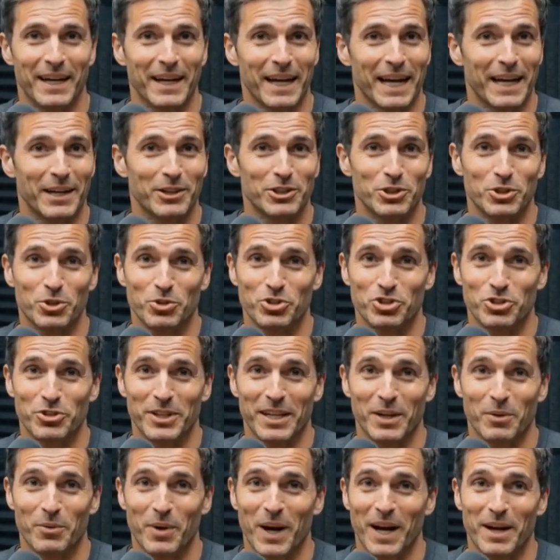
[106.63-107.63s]
and
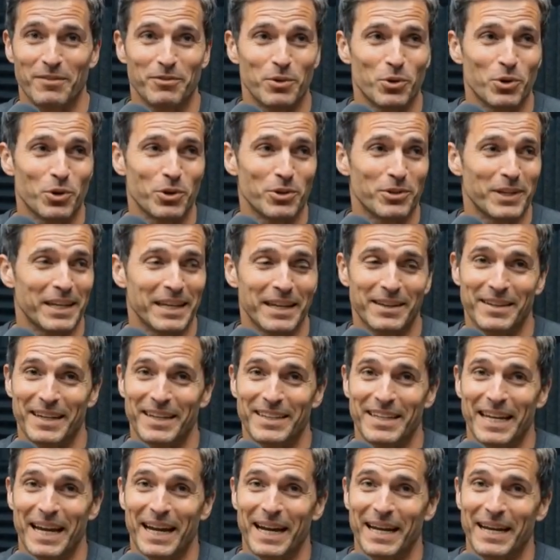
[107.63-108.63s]
usually arrive early in the
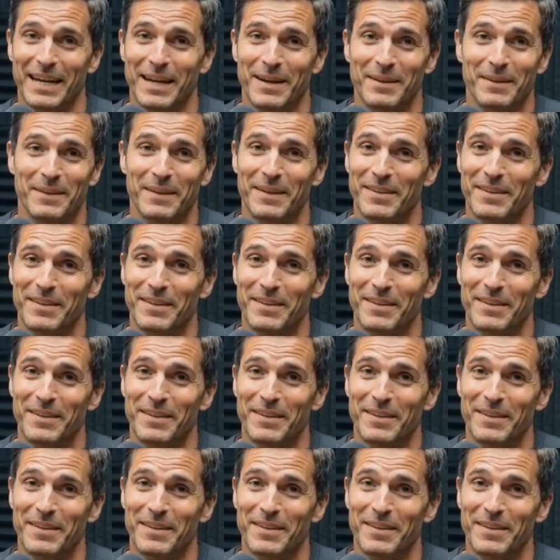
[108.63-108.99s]
day.